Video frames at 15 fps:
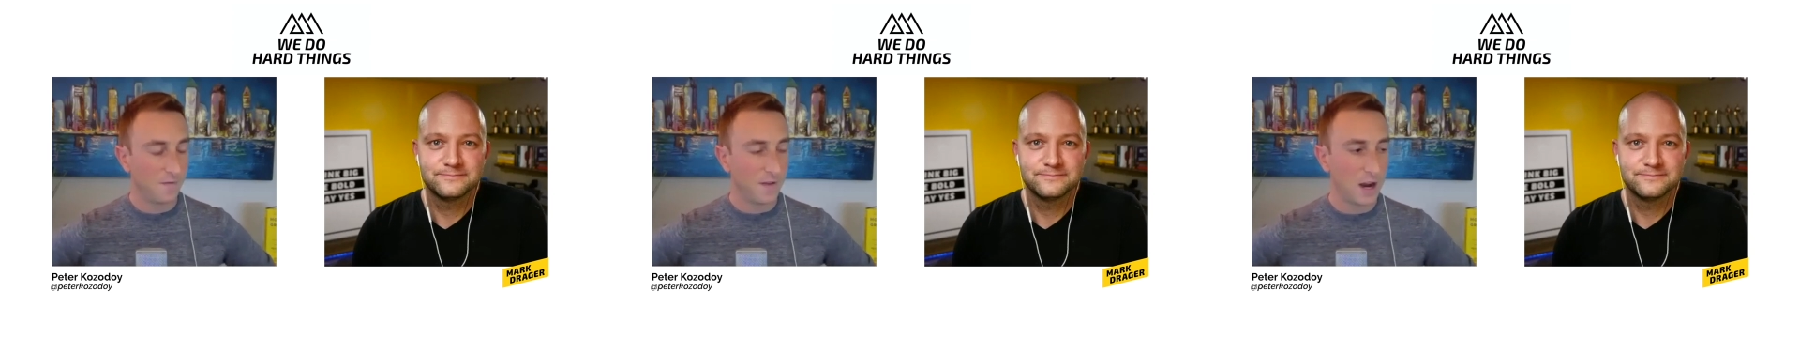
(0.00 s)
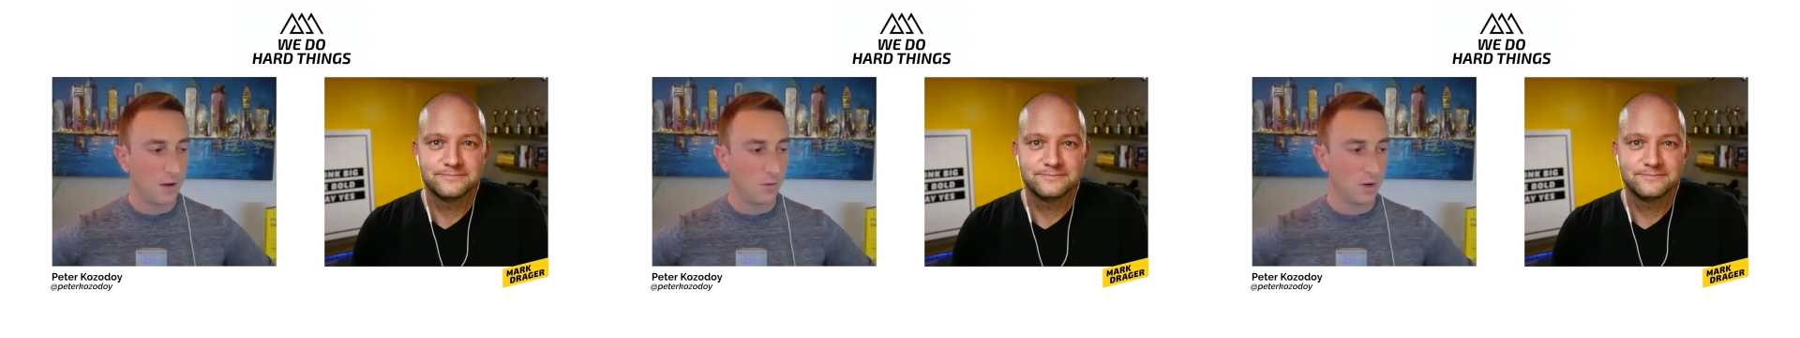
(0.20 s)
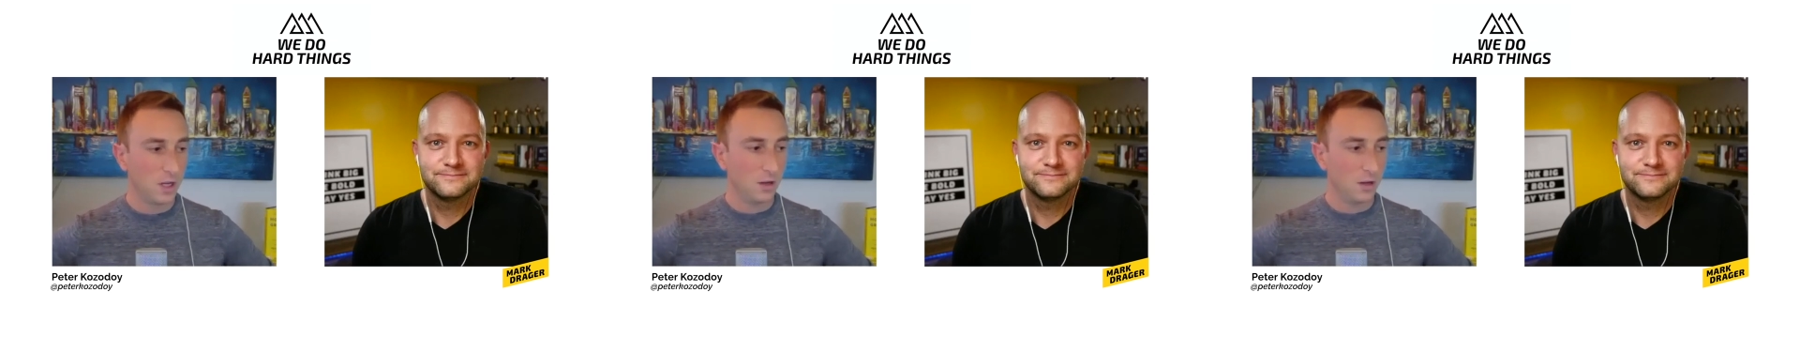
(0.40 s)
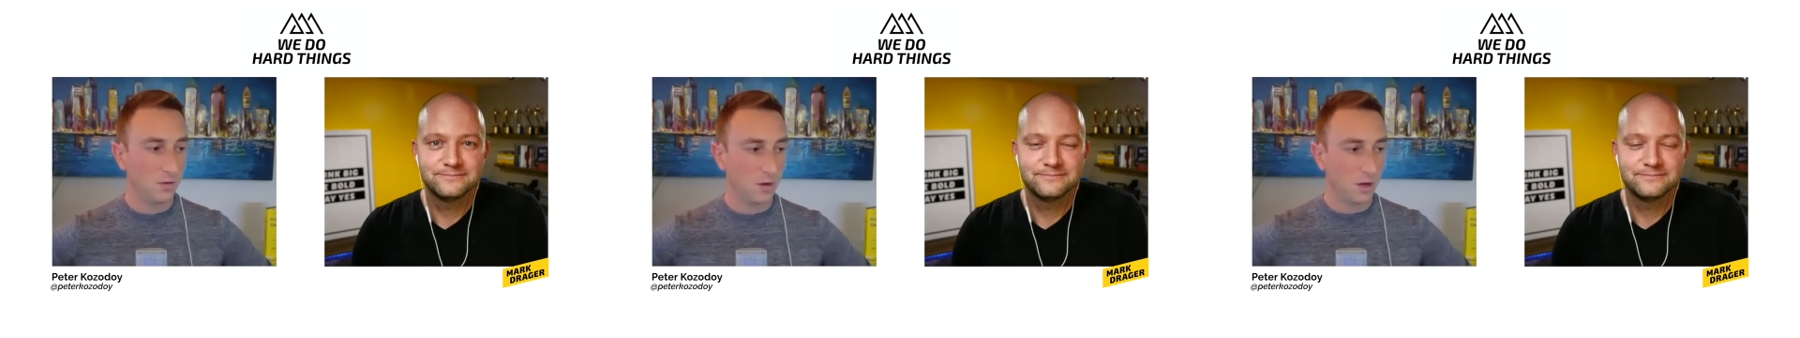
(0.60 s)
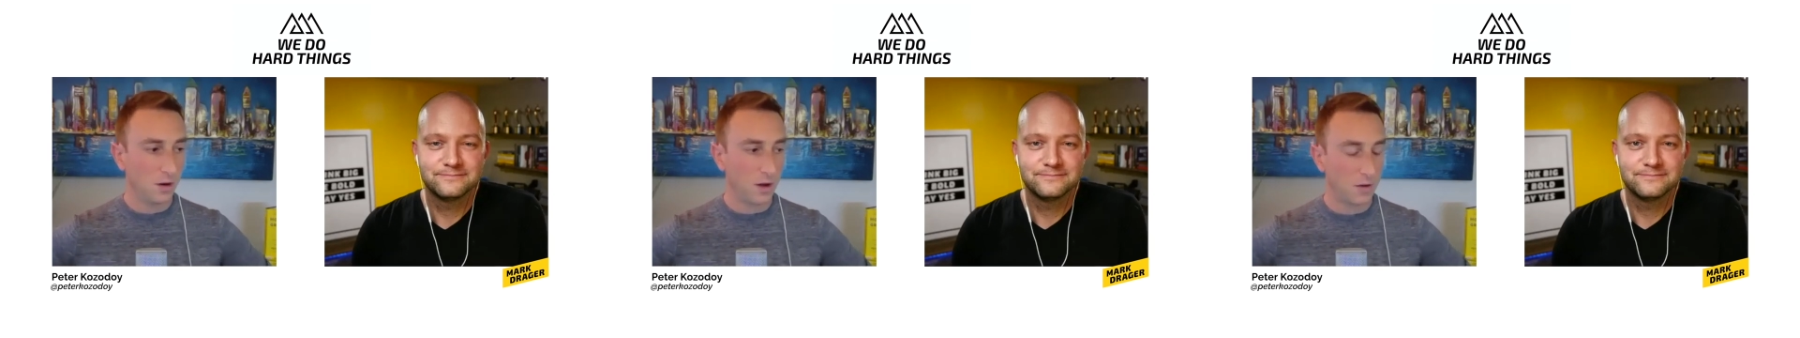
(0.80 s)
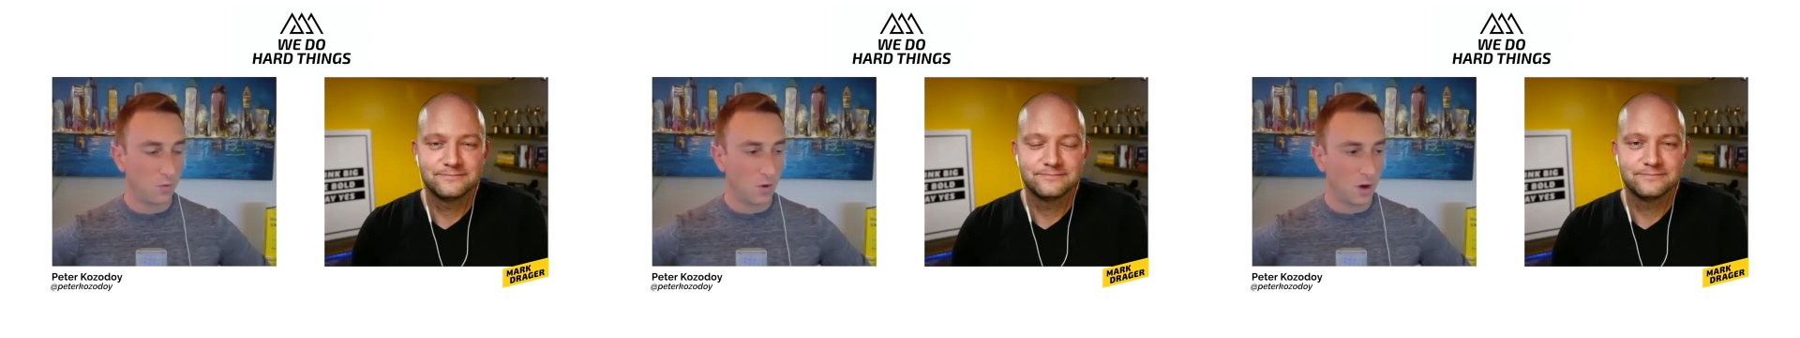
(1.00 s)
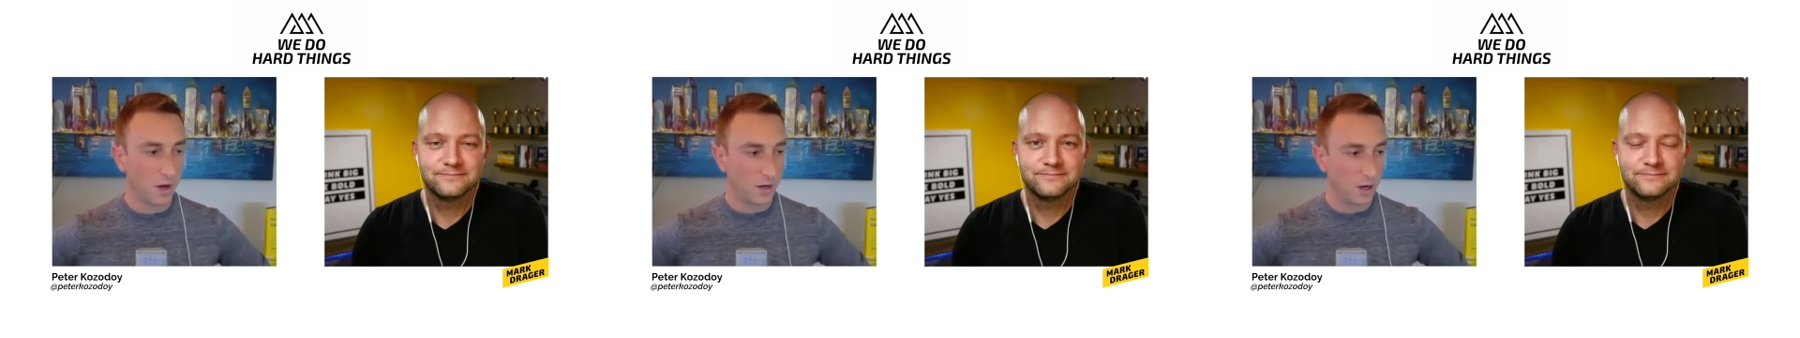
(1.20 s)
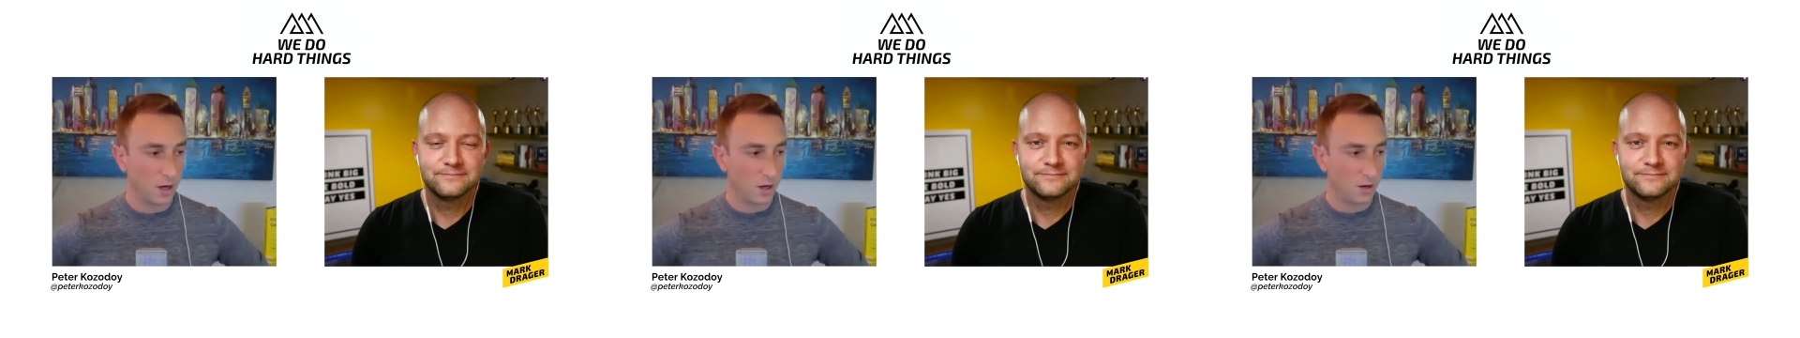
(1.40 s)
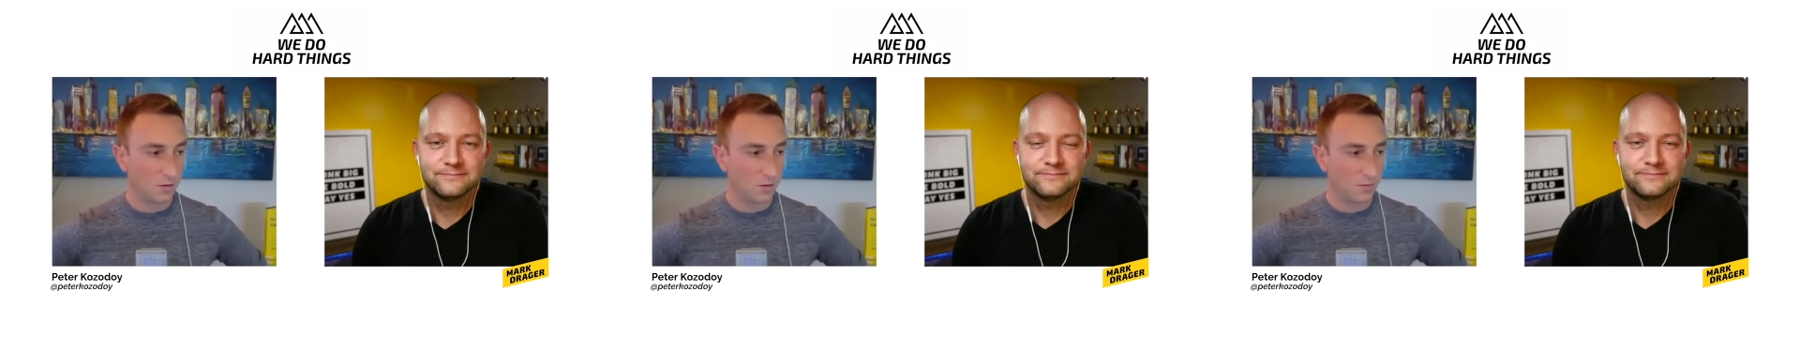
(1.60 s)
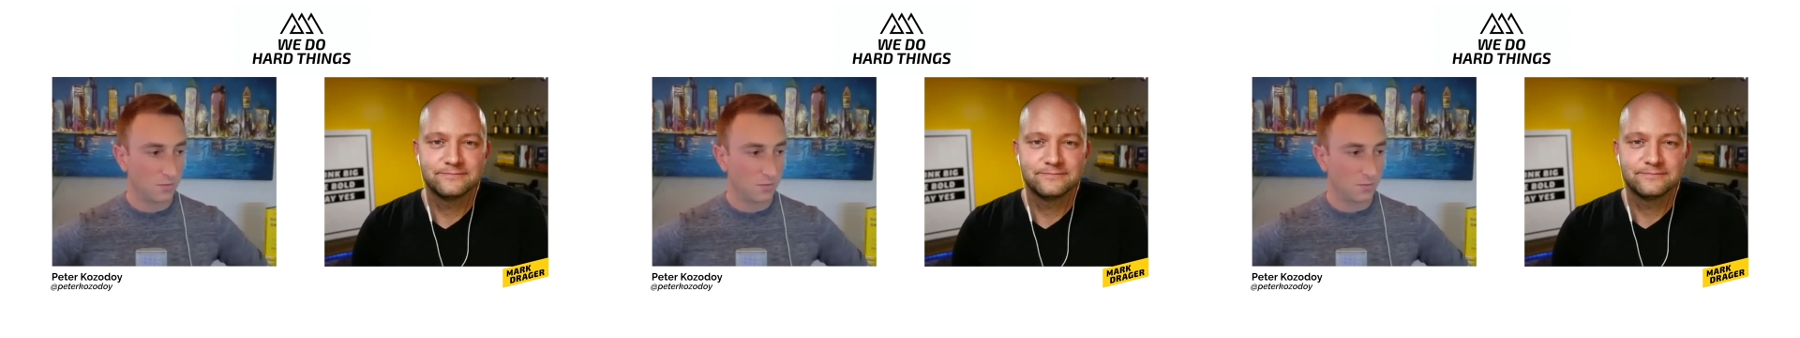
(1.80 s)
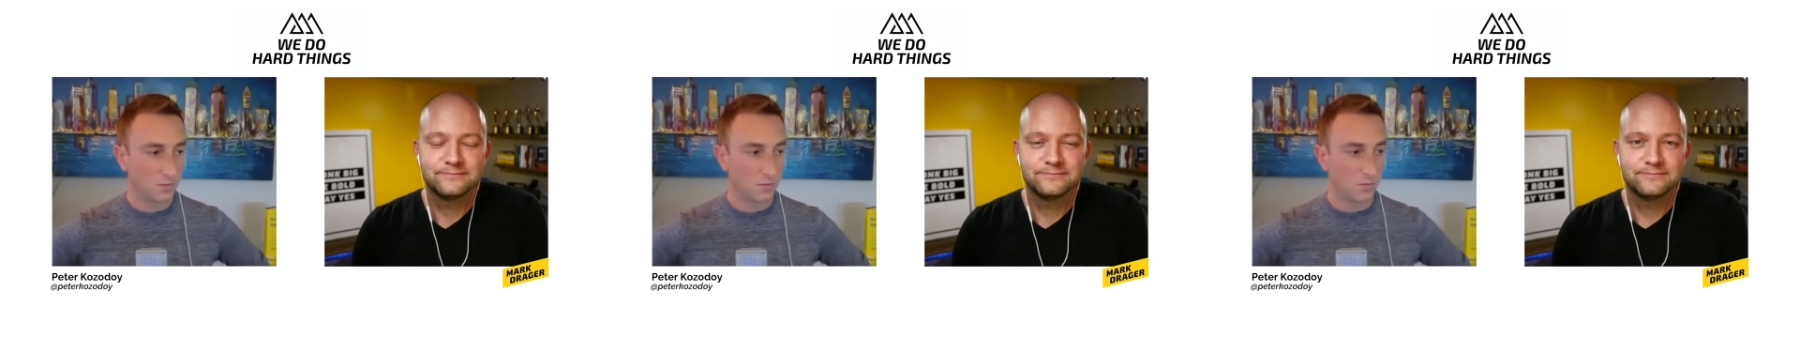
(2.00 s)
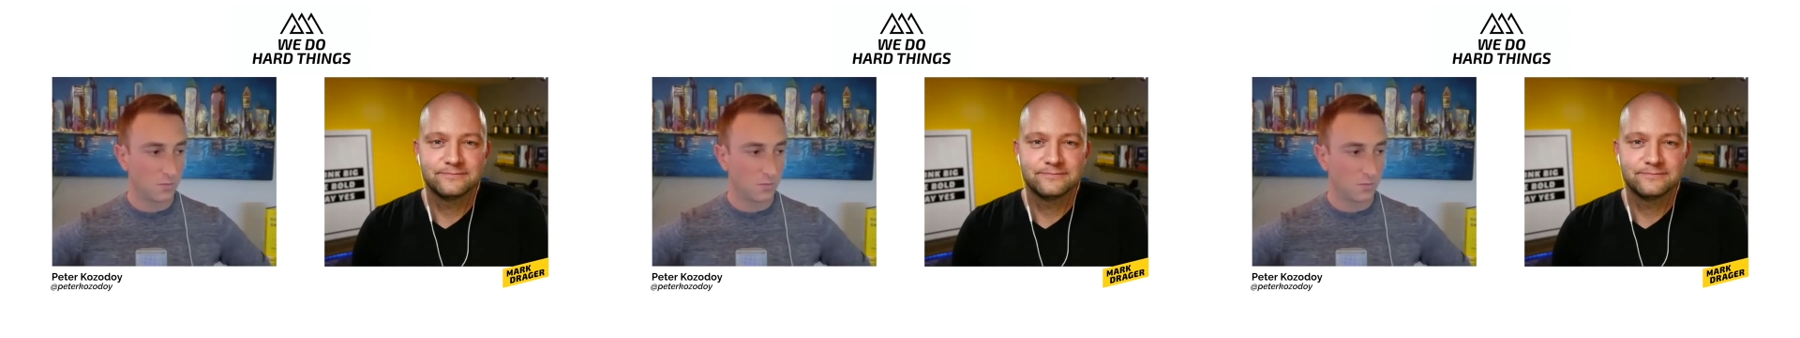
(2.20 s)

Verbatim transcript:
Speaker 1: if I were you, you know, I'd want to know